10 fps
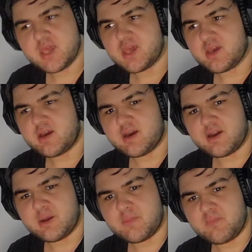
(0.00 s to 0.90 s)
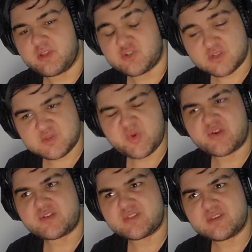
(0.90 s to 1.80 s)
and
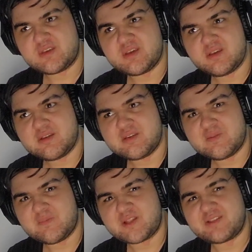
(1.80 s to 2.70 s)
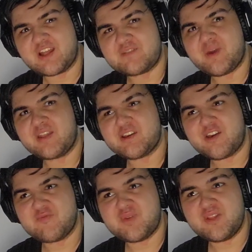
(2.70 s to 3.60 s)
transparency, but that might
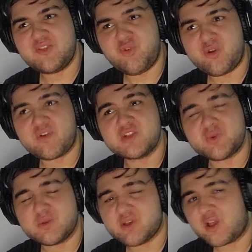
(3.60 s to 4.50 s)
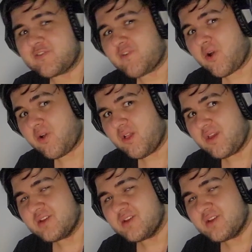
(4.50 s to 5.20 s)
have been your eventual downfall.